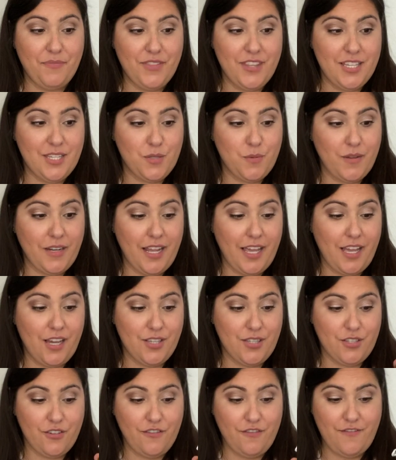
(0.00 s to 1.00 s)
This one I
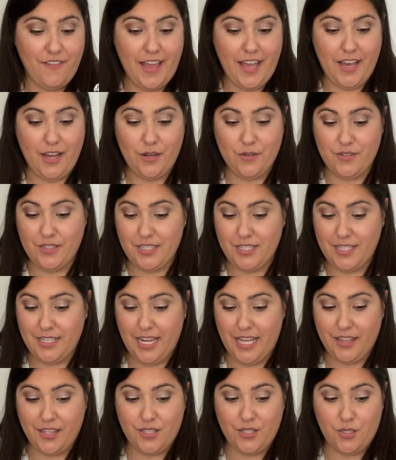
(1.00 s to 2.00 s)
also found
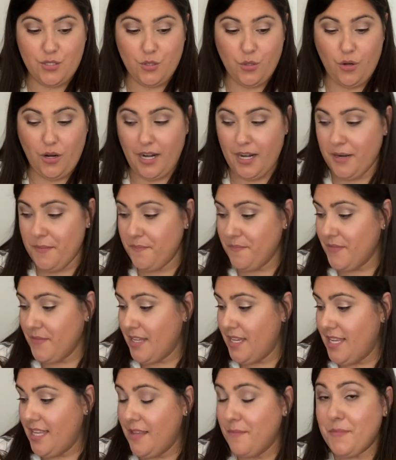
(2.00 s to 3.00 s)
at the store,
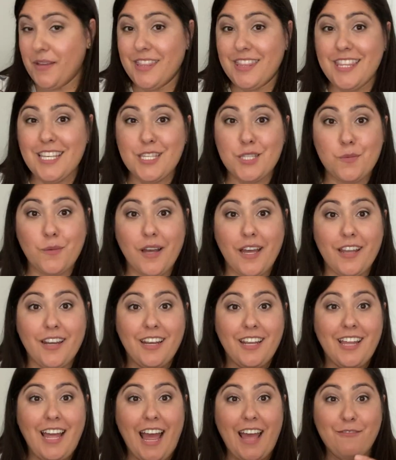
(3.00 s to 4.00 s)
but this
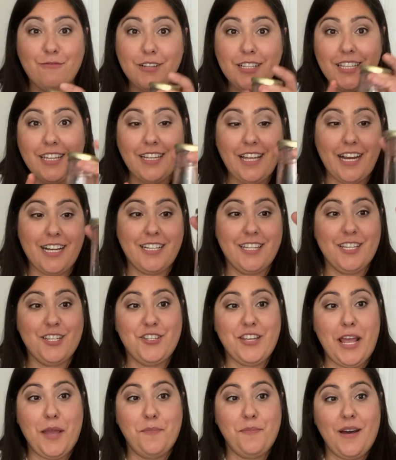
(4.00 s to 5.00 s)
one I really liked the
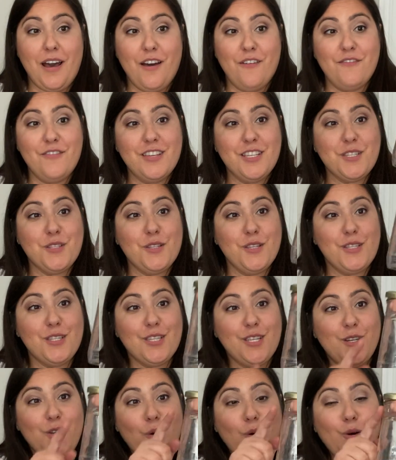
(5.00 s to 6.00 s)
shape of. This
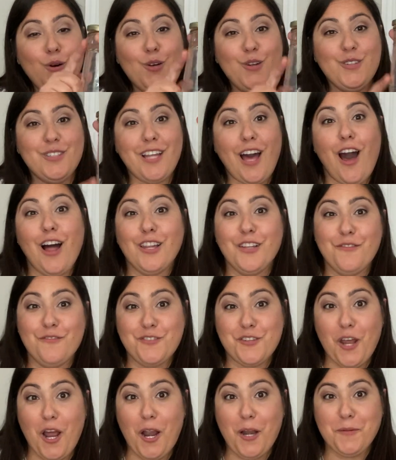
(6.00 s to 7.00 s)
is an old olive
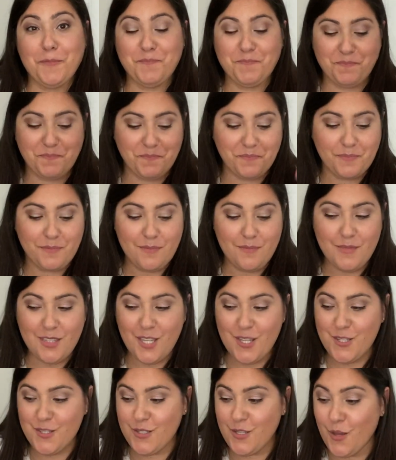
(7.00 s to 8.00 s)
jar.
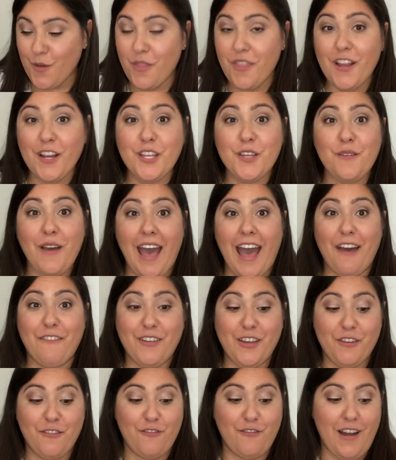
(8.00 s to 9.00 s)
So there you have
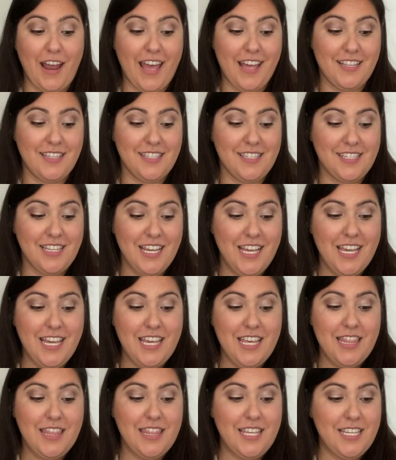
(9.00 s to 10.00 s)
it, friends.
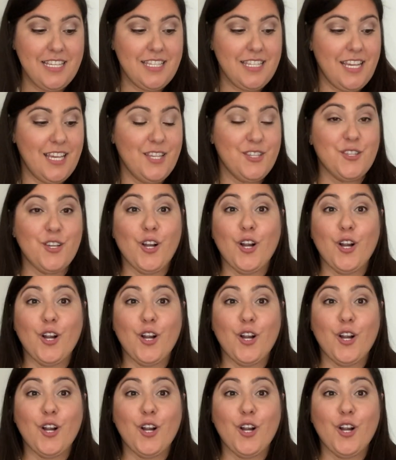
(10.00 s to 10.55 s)
This is